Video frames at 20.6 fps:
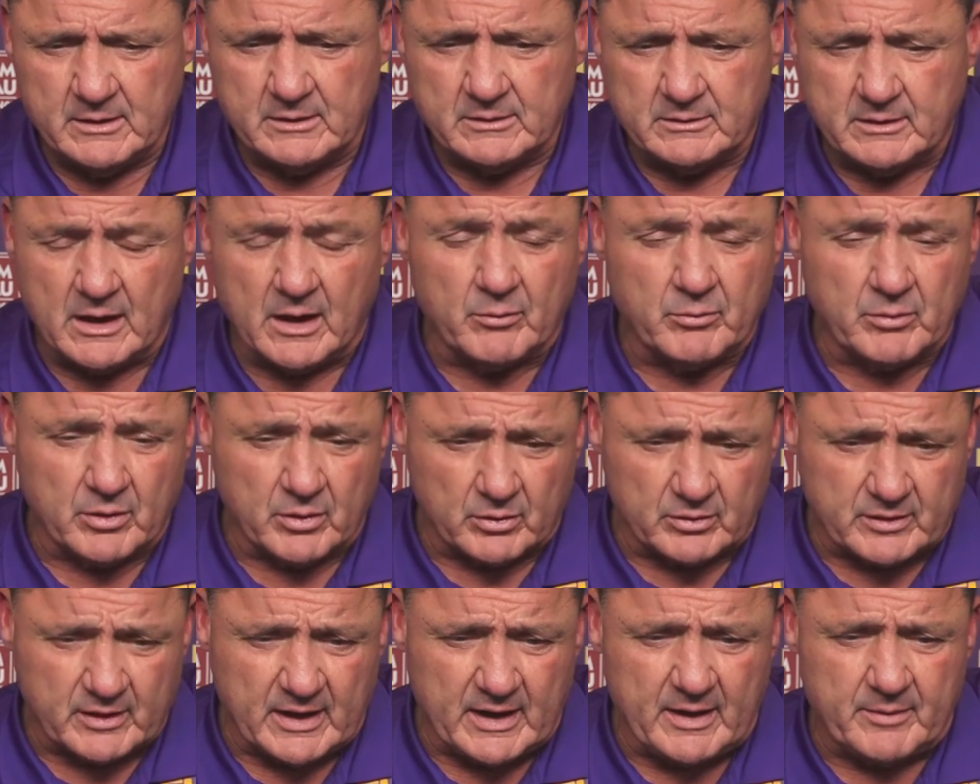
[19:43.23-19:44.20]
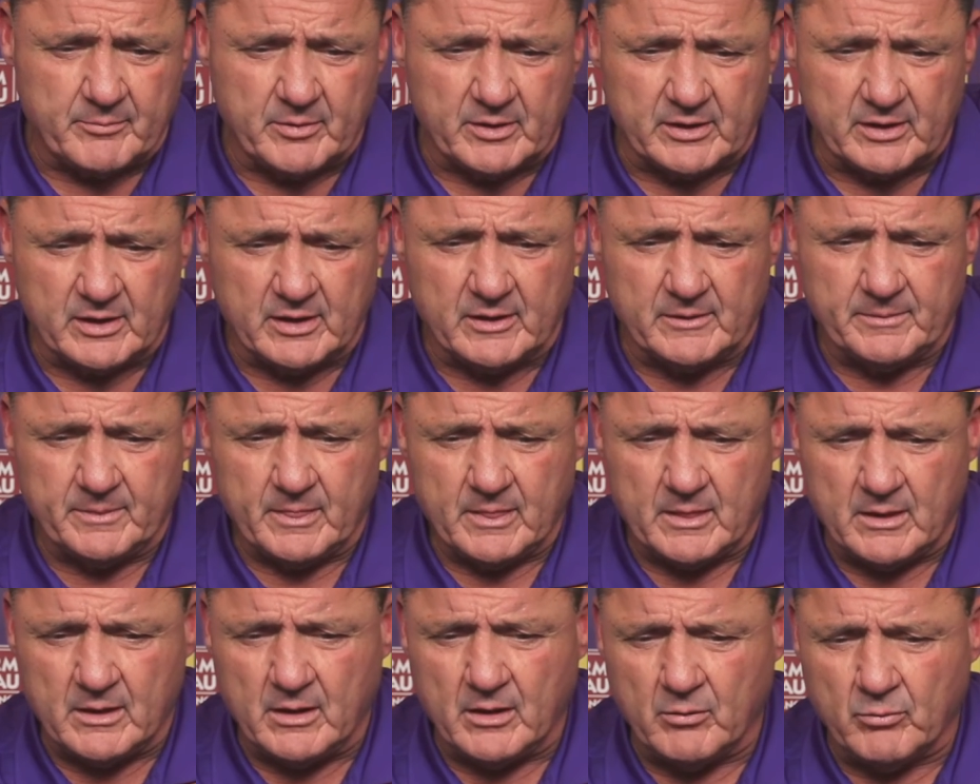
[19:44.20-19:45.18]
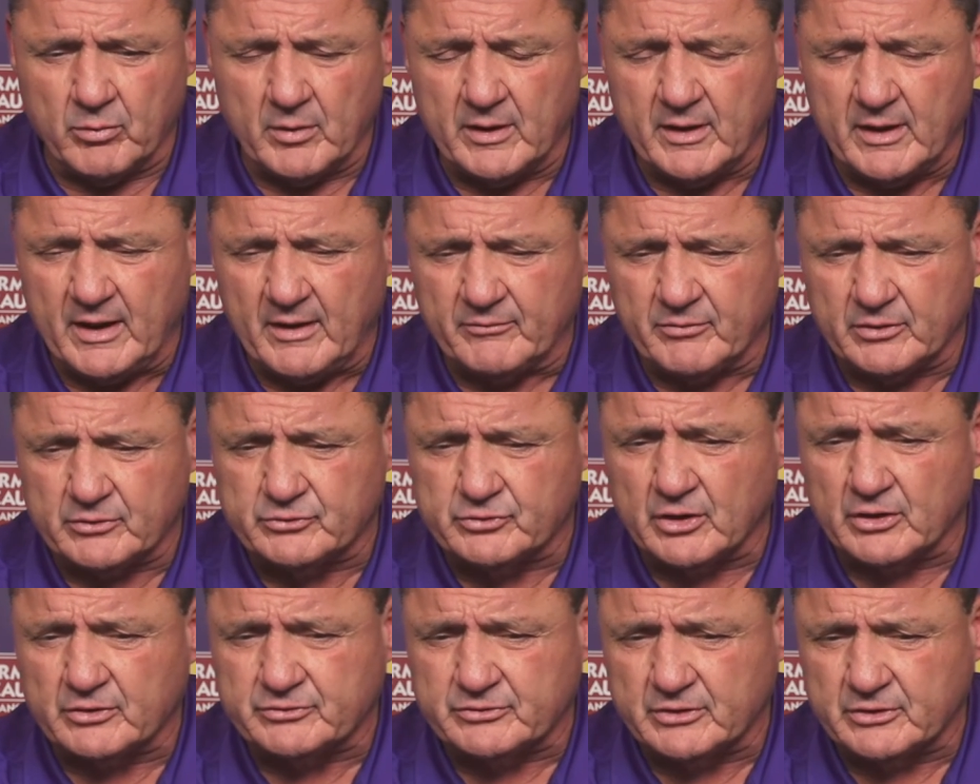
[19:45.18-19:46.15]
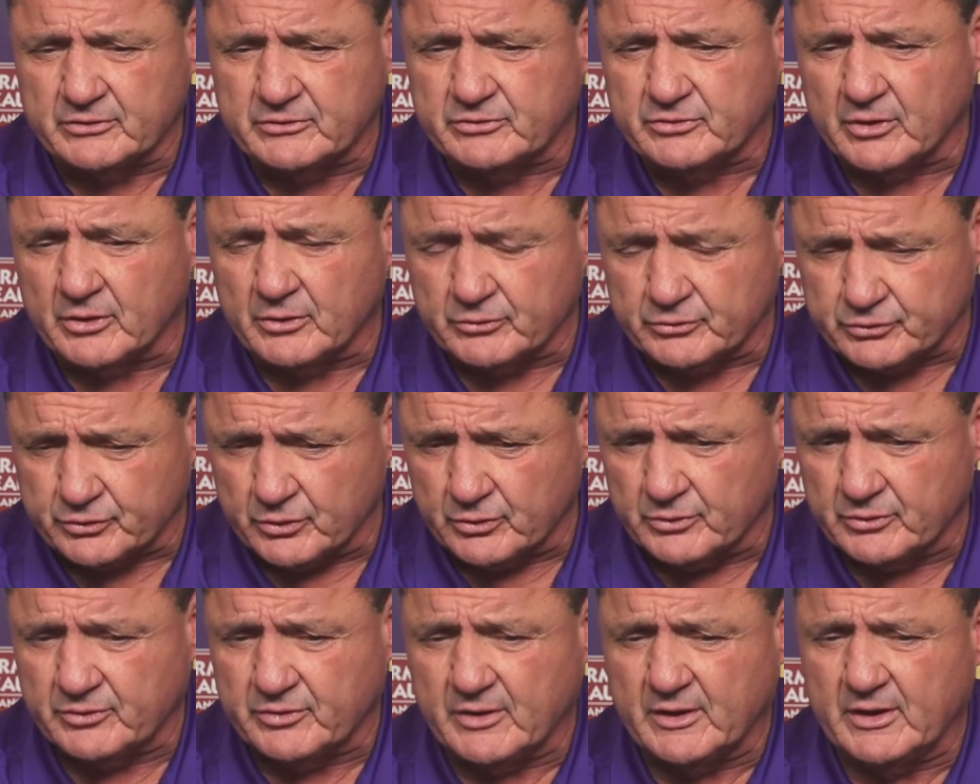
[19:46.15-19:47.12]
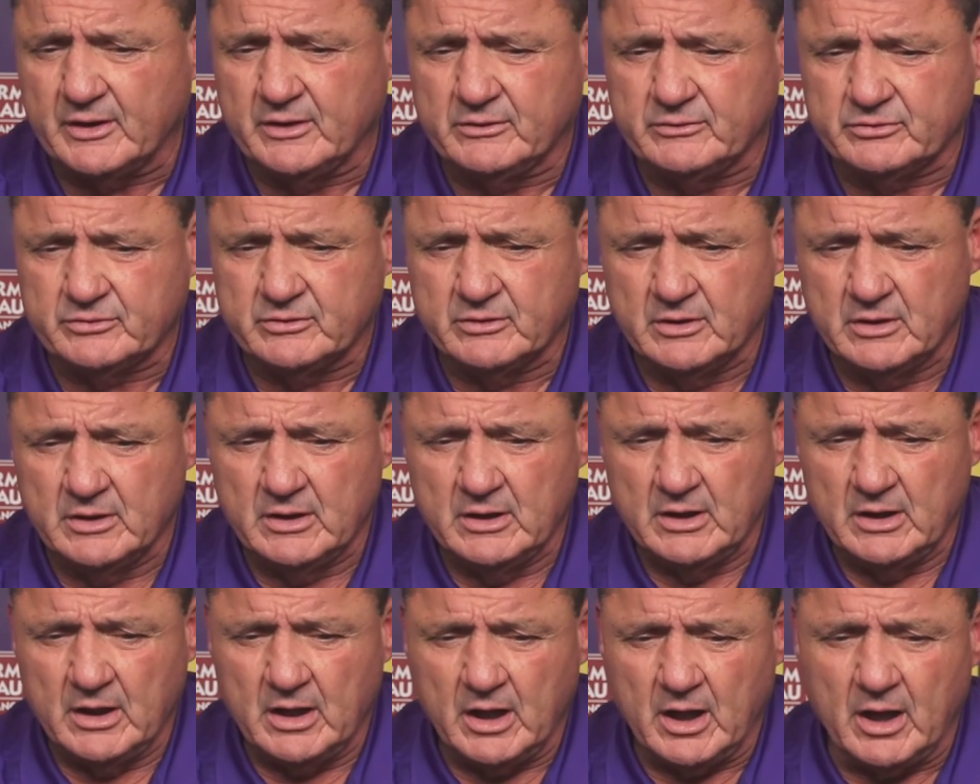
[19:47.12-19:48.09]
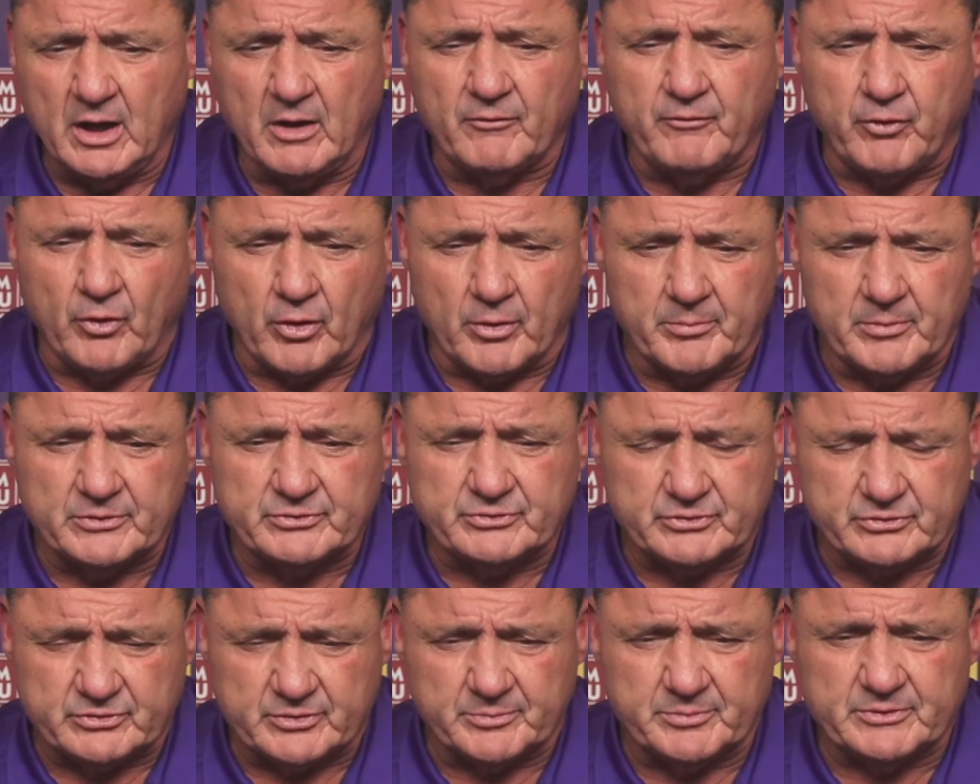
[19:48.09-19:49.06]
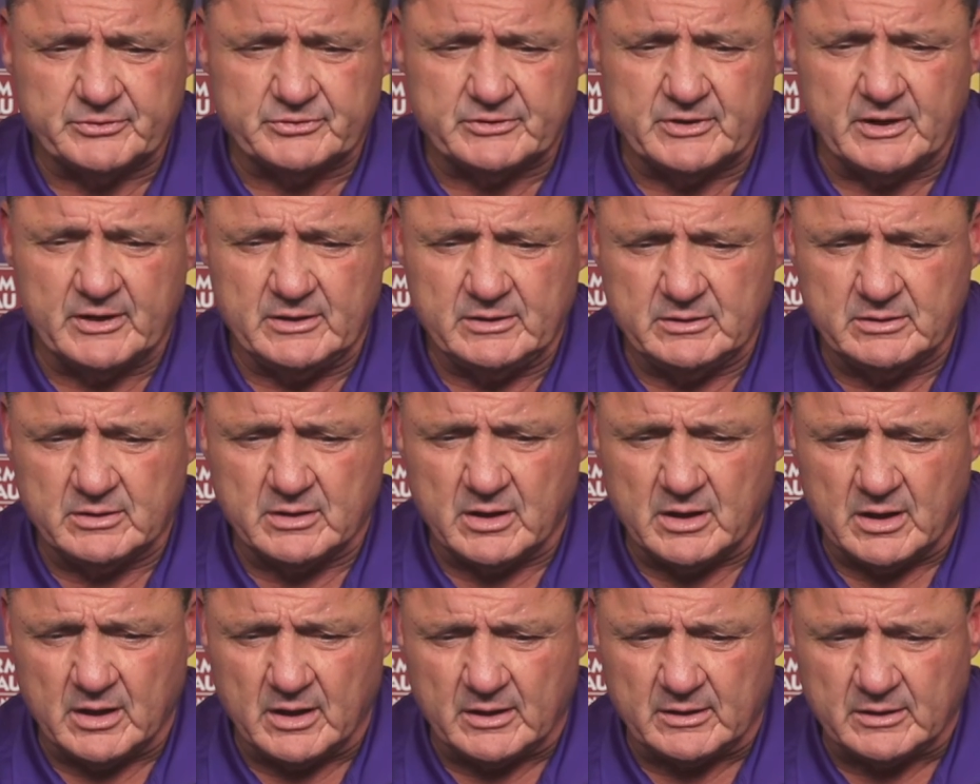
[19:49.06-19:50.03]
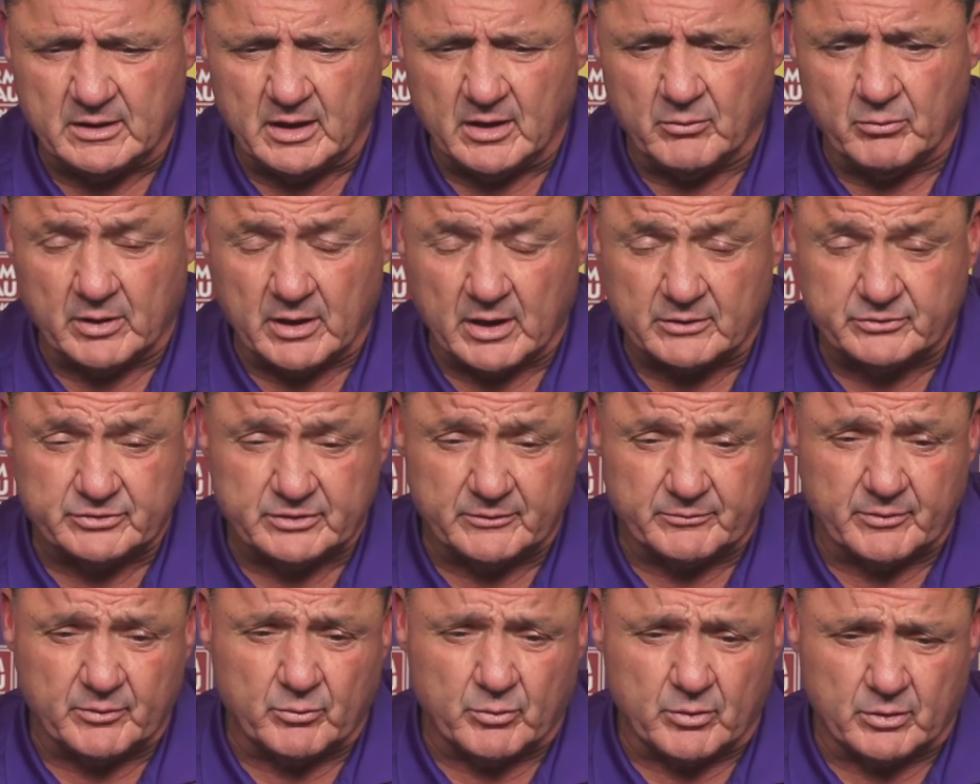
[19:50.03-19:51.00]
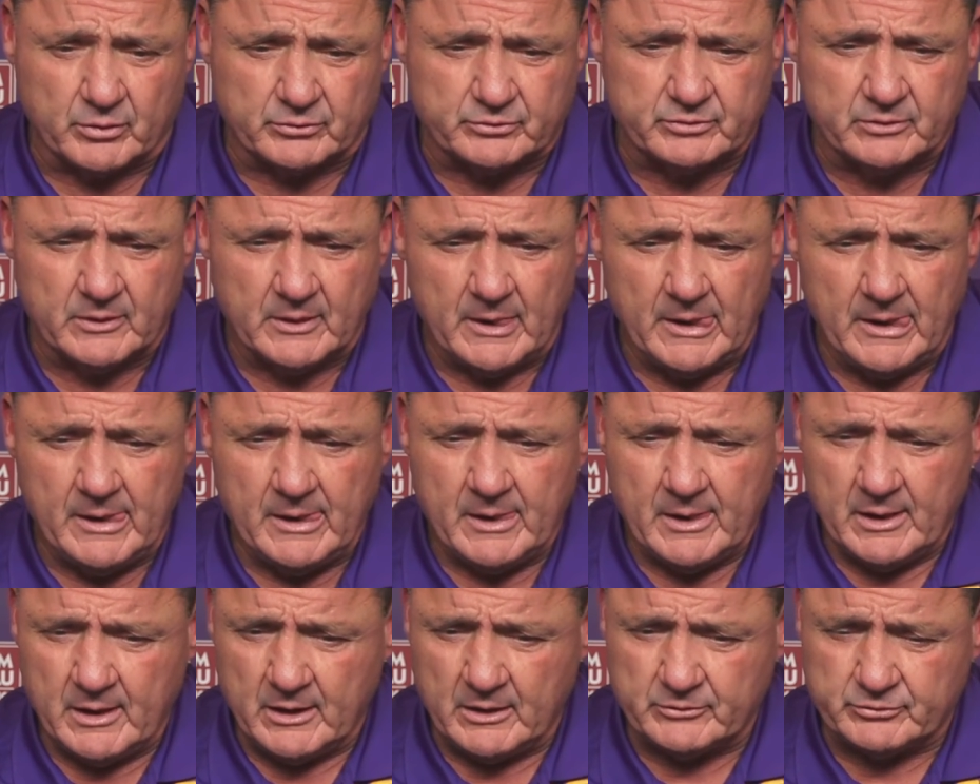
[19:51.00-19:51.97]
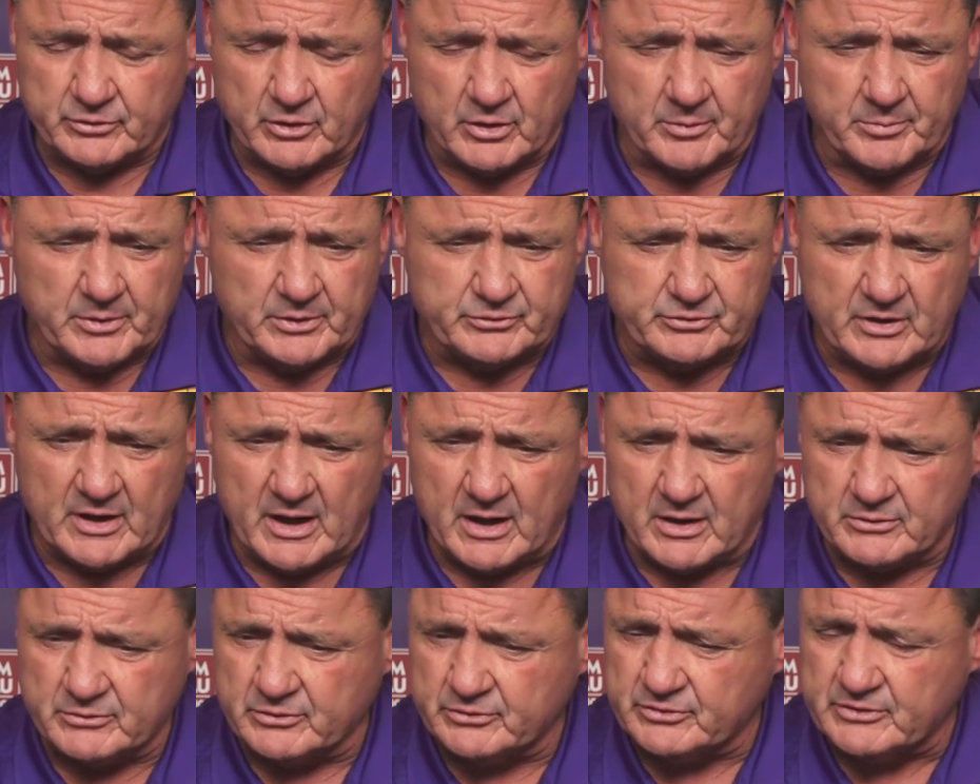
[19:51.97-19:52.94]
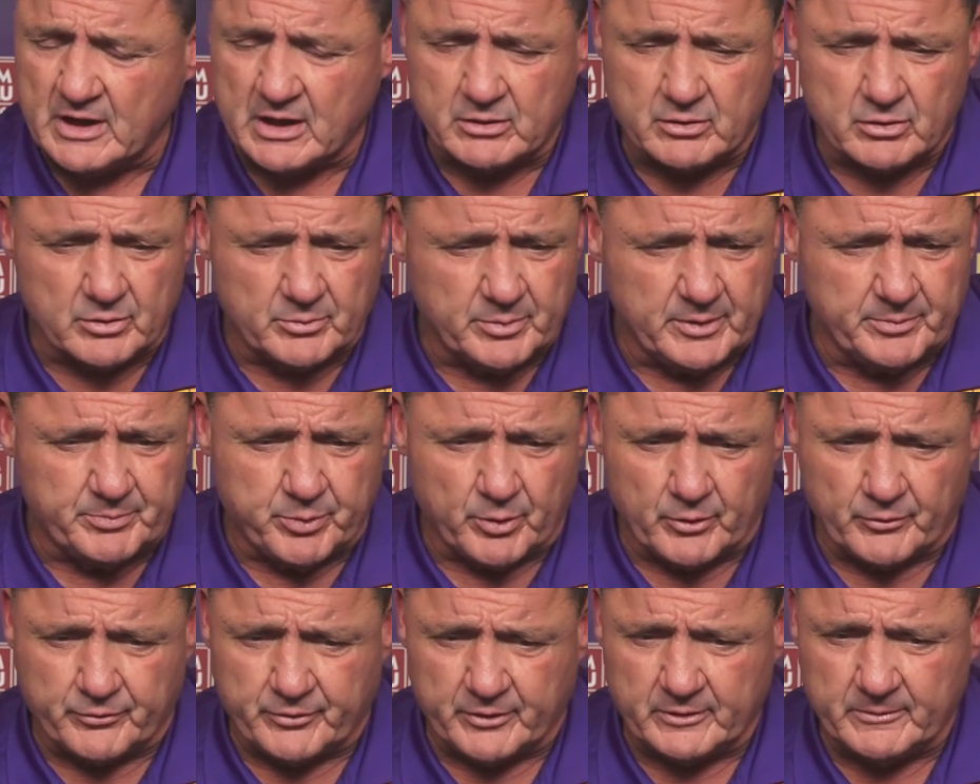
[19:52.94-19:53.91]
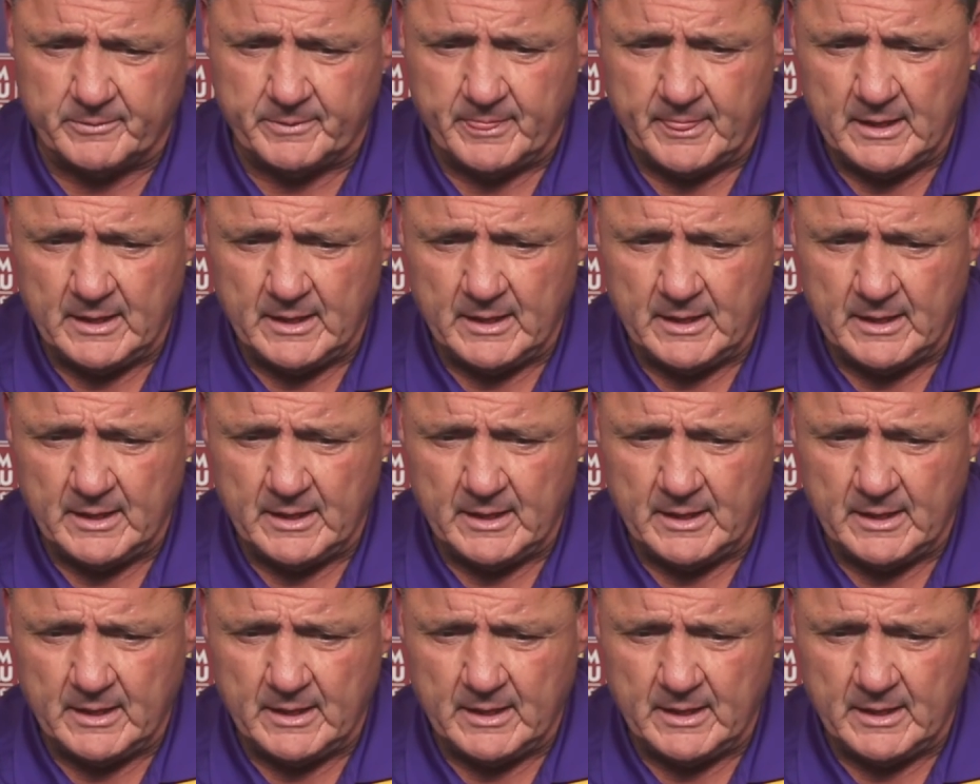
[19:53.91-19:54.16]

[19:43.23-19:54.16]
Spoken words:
Now we looked at them again. We have adjusted certain things for Mississippi State, and we got to see if it works. It's going to be a challenge. It's not going to be perfect.